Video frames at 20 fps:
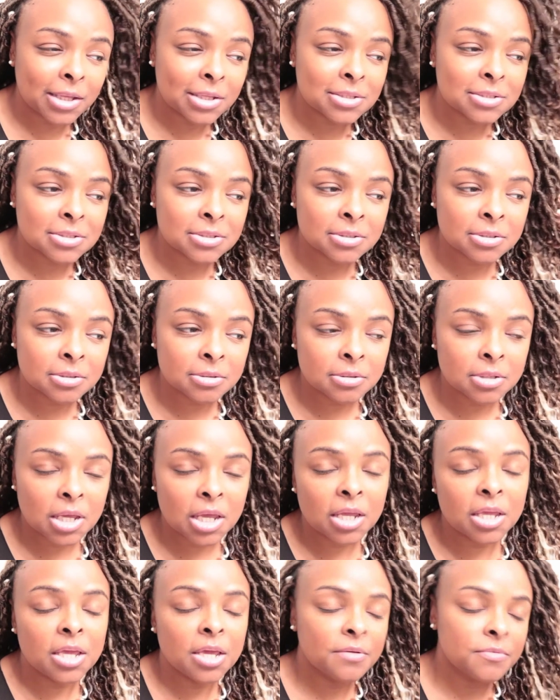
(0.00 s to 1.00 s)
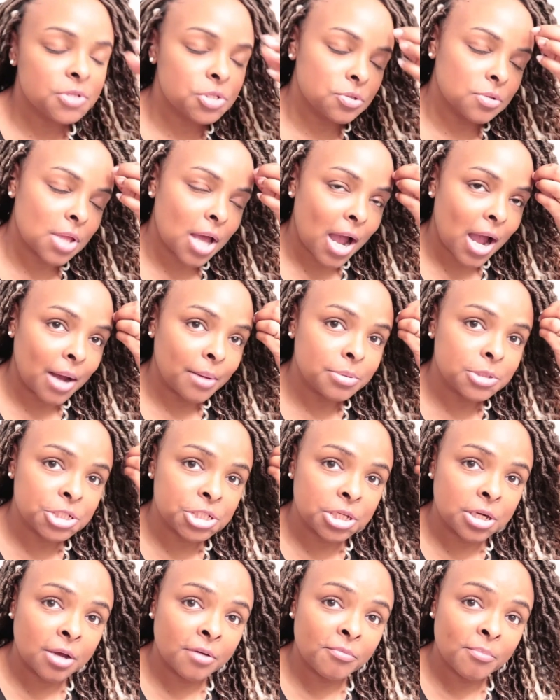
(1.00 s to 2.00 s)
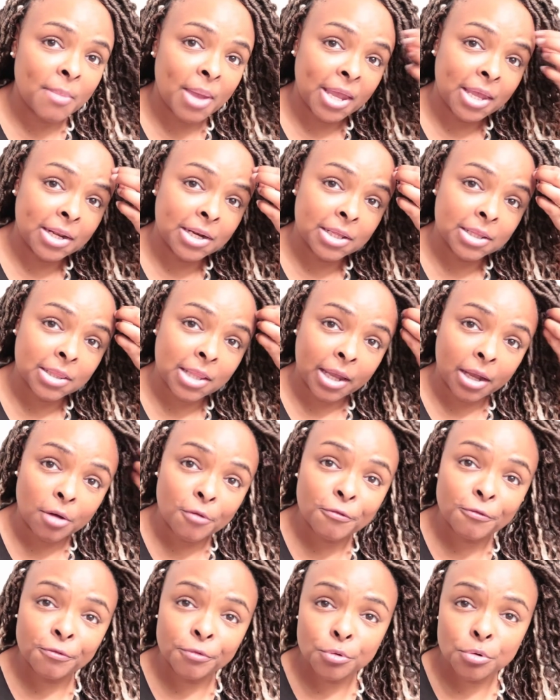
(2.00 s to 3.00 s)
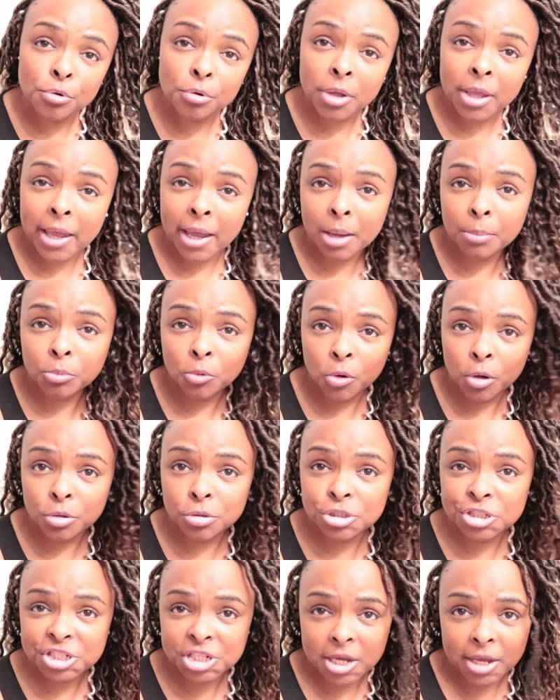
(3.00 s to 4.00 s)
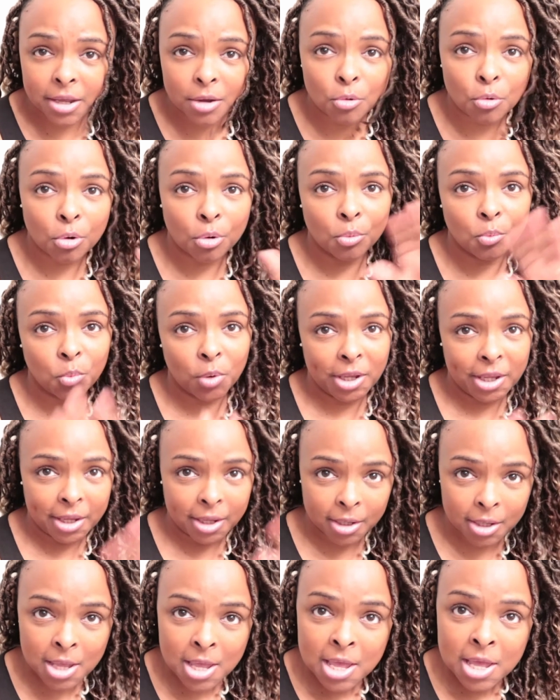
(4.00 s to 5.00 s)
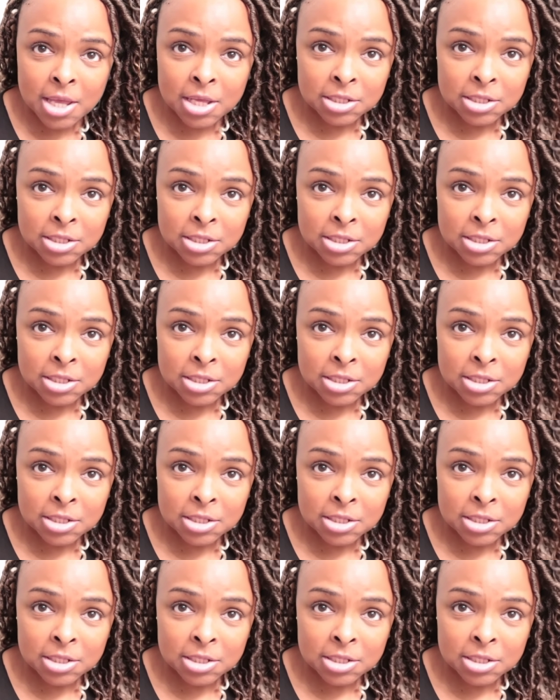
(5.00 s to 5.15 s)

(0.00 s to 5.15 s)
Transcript: It gives you the option of making it like a full cap crochet or wig